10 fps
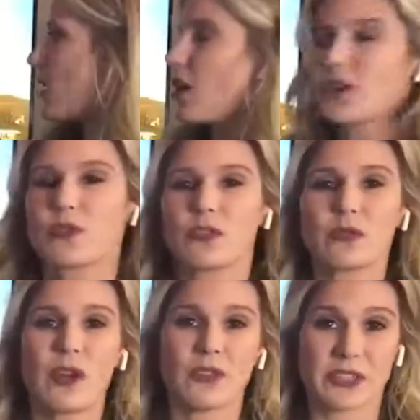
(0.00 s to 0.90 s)

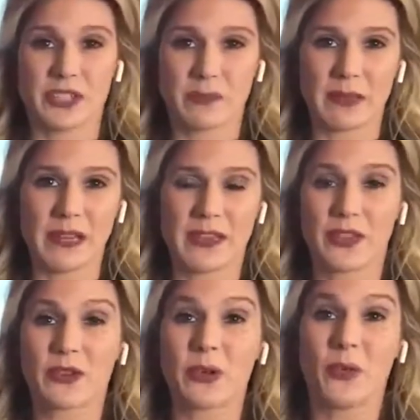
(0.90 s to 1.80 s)
Concord Road,
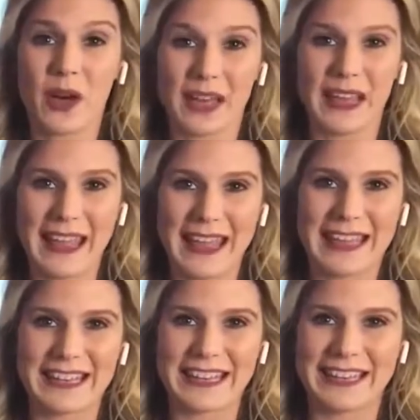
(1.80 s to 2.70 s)
31
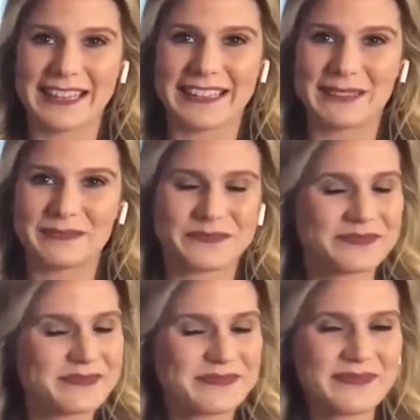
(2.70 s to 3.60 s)
at
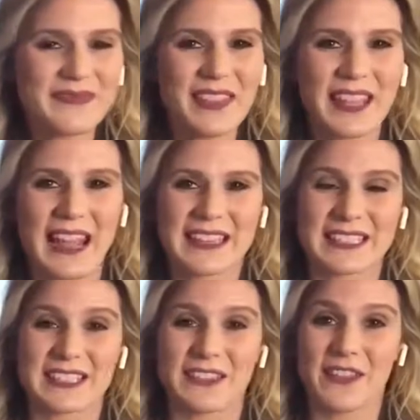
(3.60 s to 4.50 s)

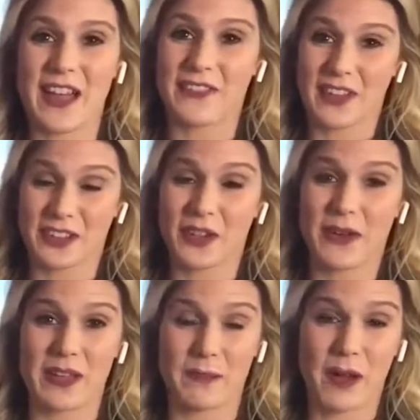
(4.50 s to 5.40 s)
I-65. Gonna
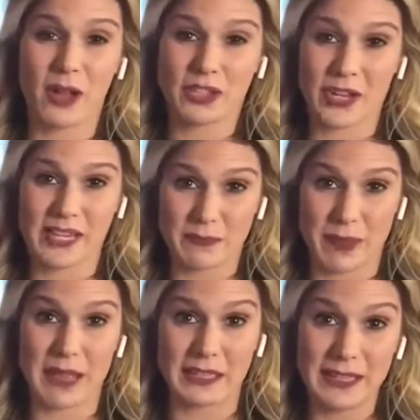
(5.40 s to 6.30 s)
go ahead and apologize.
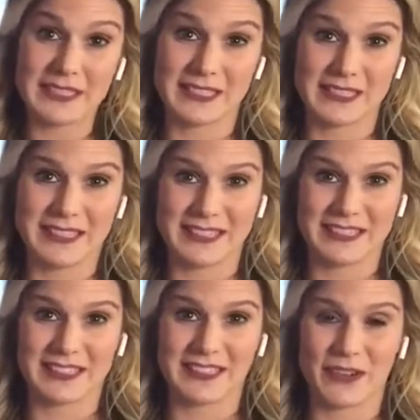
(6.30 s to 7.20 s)
My Alexa
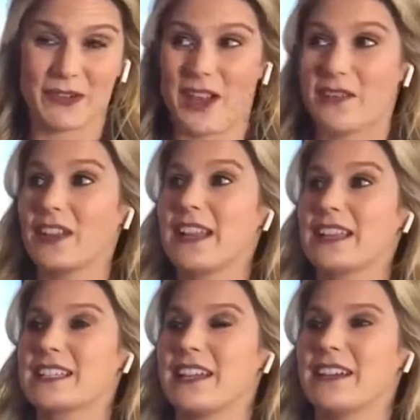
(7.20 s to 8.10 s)
is going off.
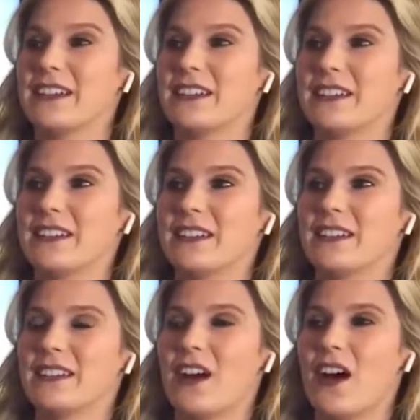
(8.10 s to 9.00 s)
Alexa,
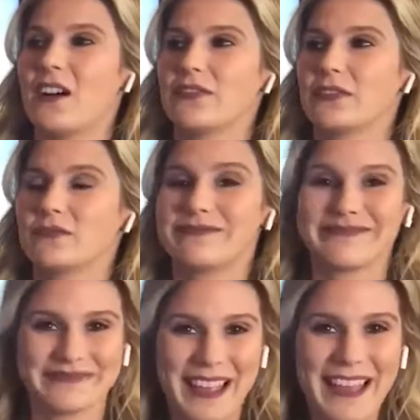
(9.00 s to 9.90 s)
off.
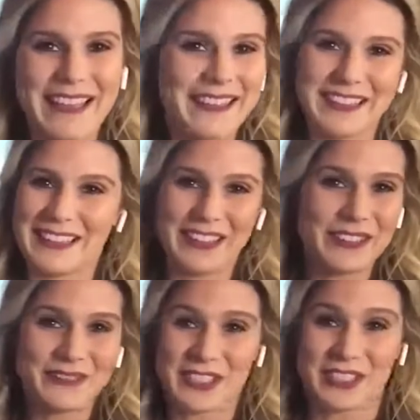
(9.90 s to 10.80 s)
You
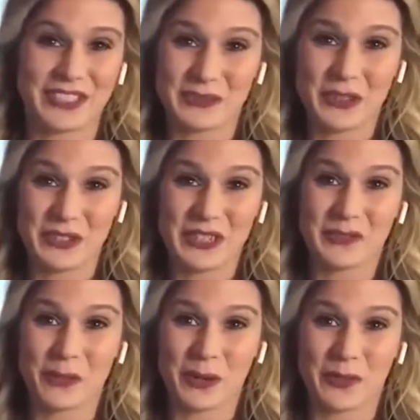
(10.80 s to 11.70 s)
know, just what you
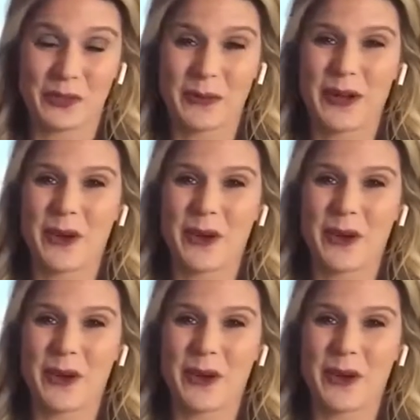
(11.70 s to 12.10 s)
get for working from